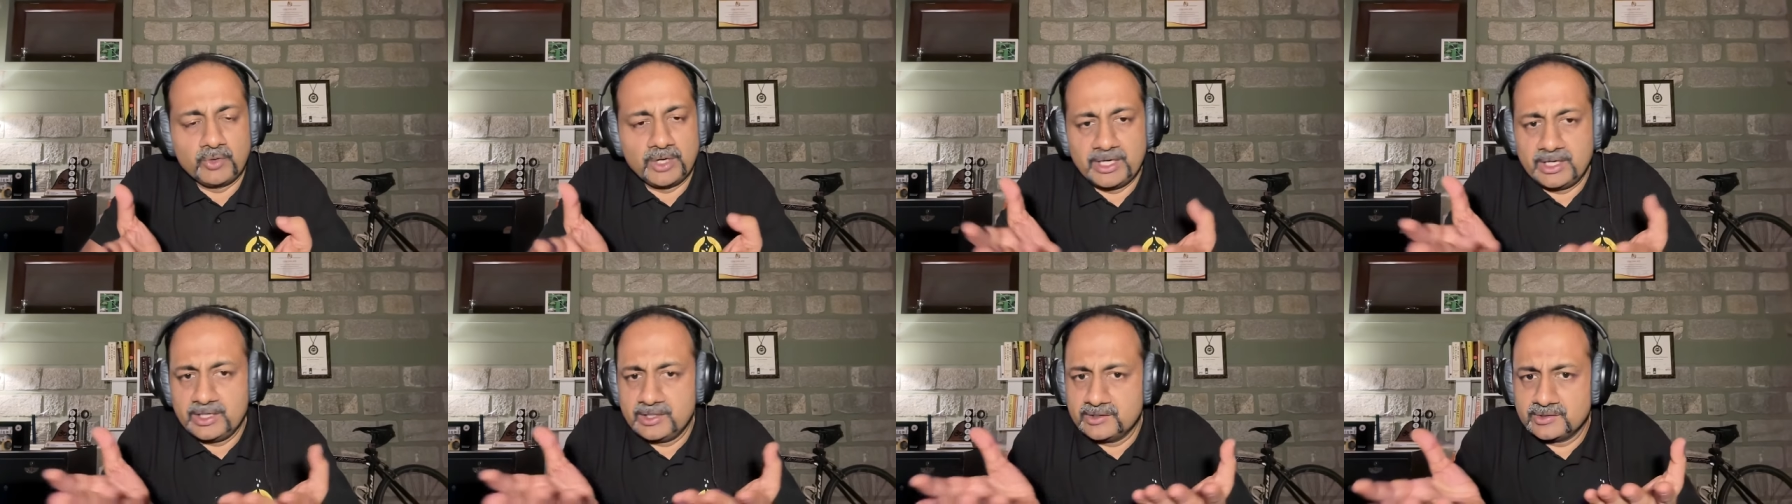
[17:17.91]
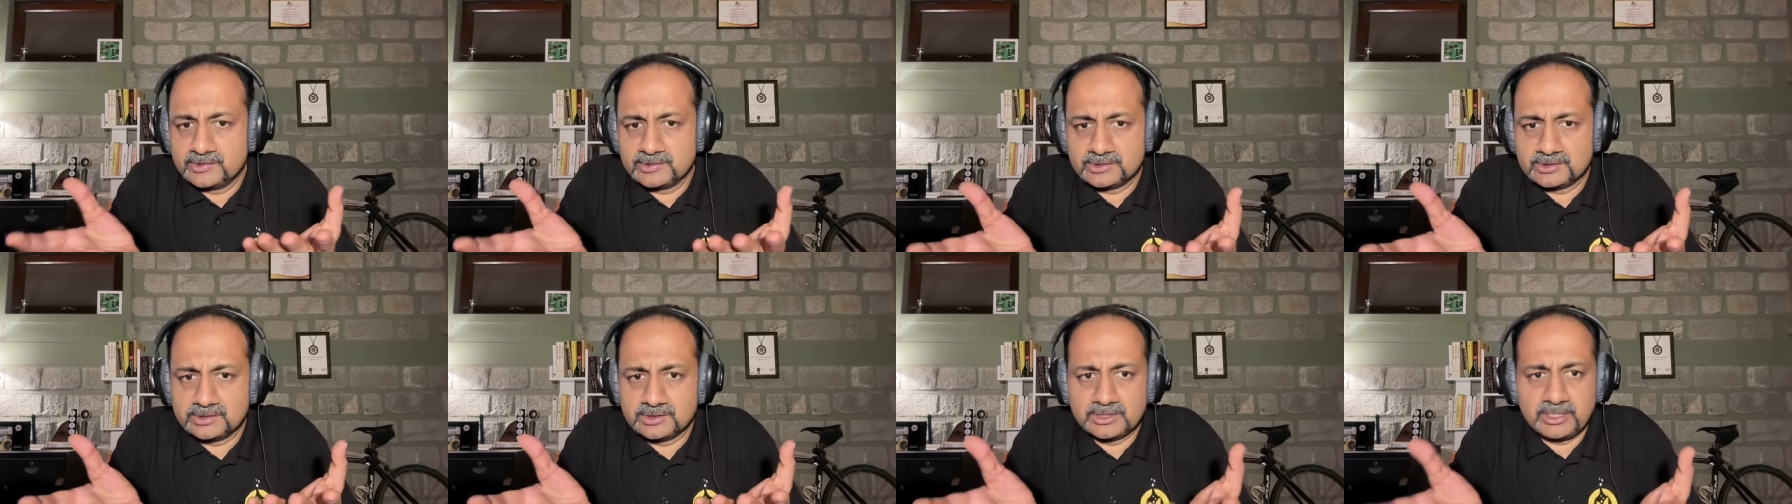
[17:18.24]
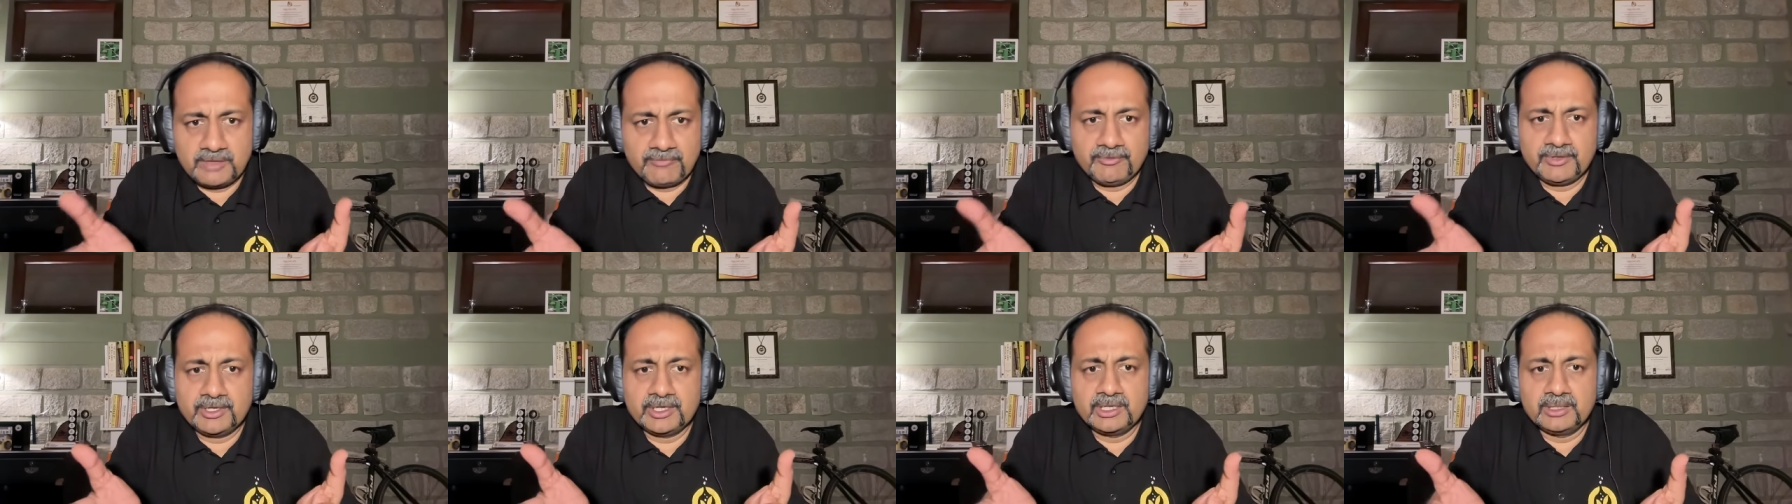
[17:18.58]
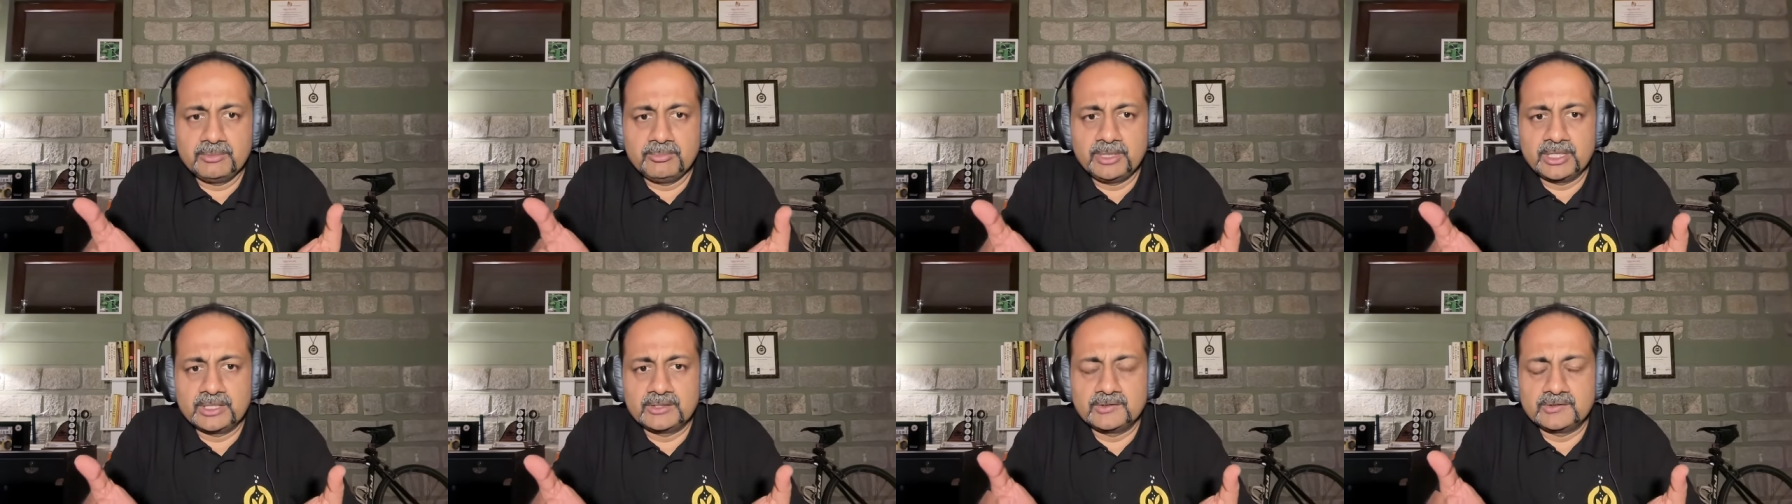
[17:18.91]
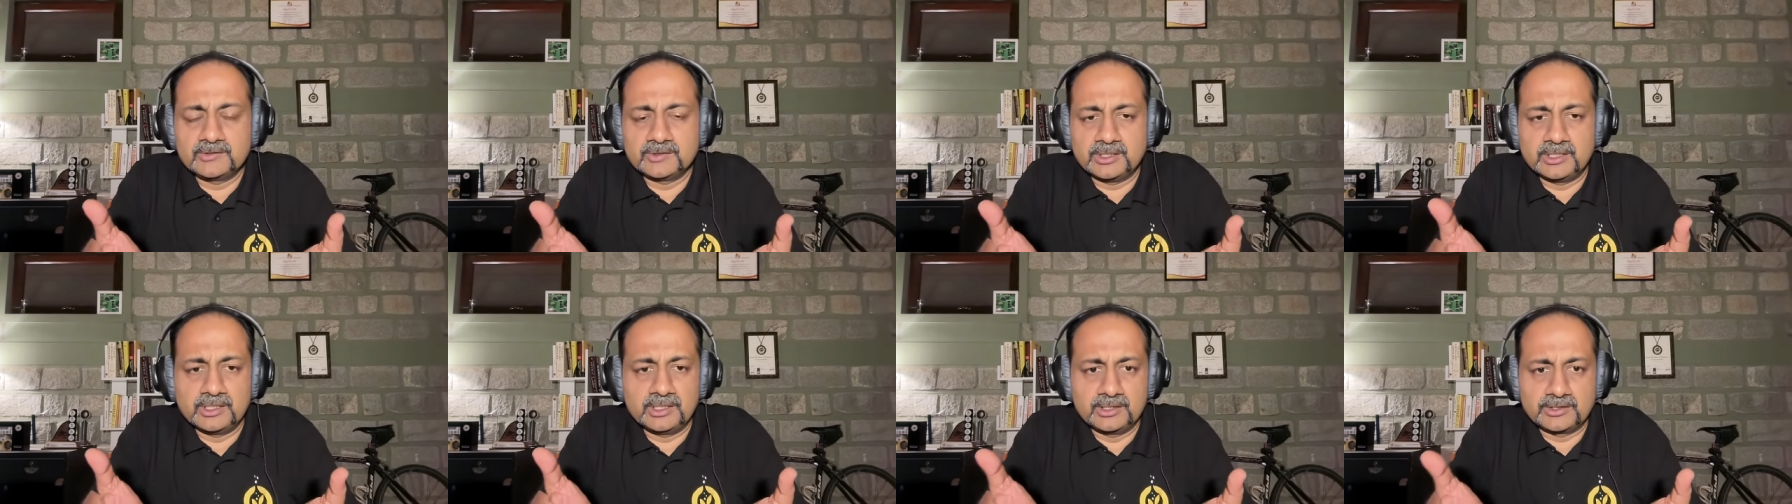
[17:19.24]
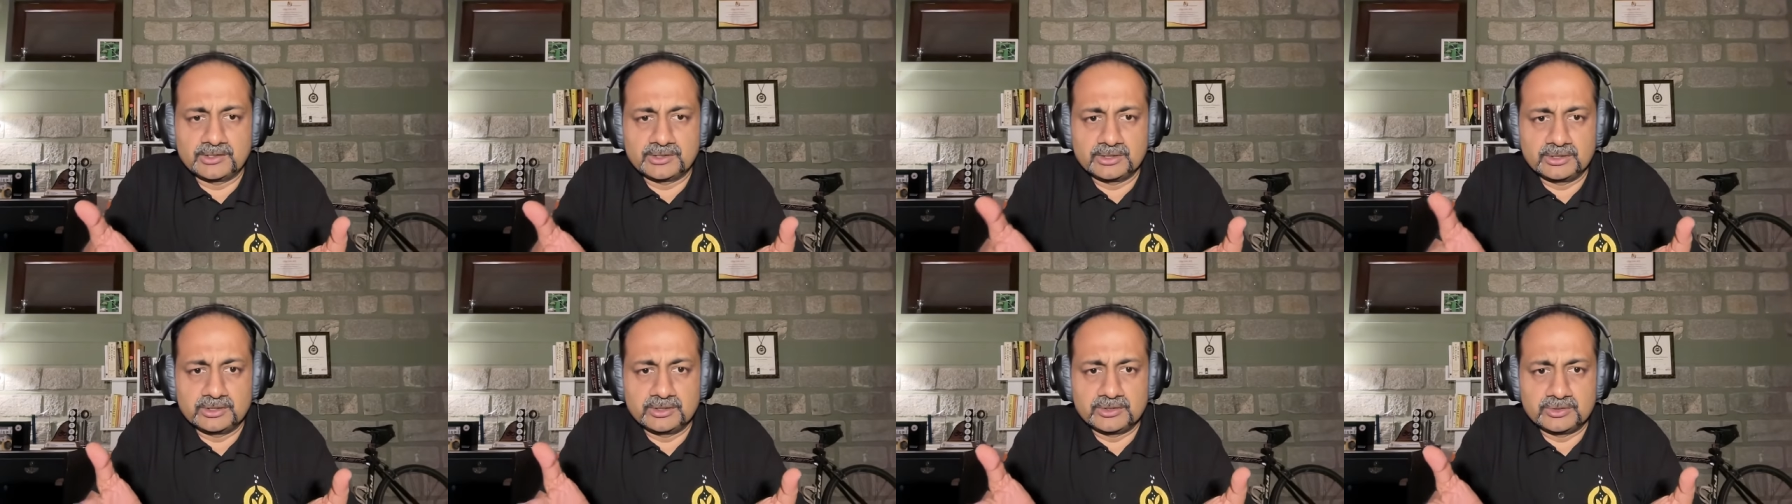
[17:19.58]
One is definitely make this an
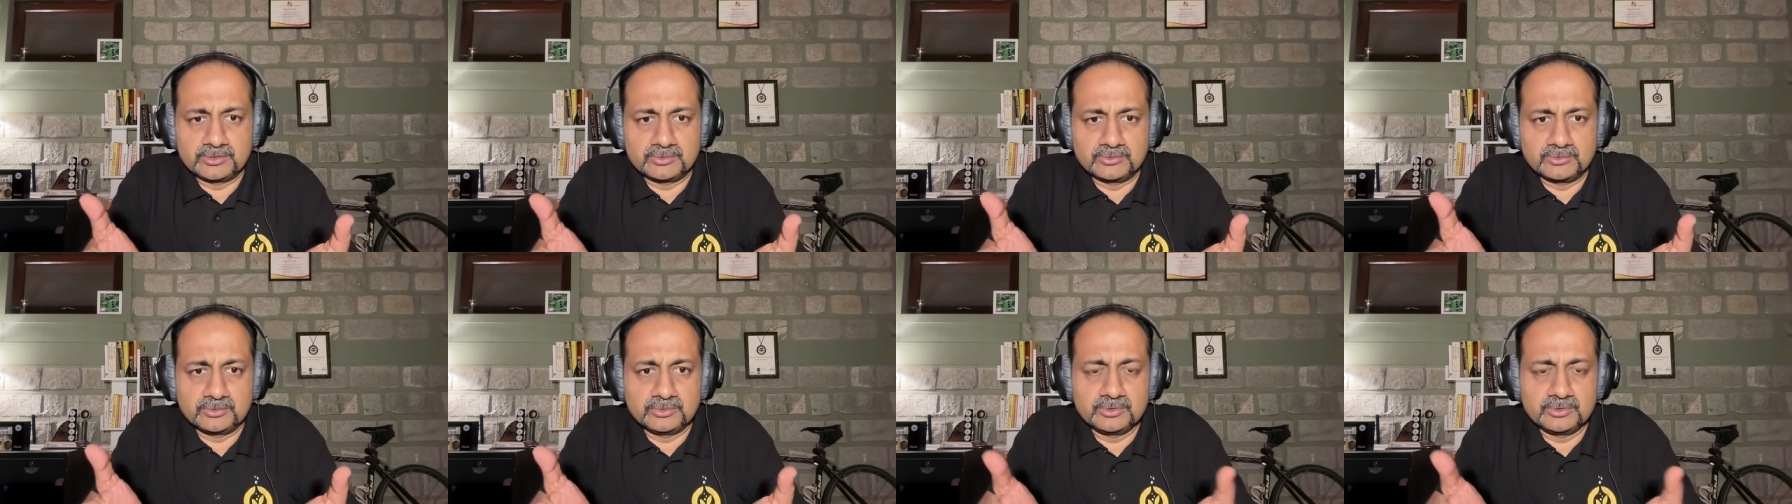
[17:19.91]
election issue.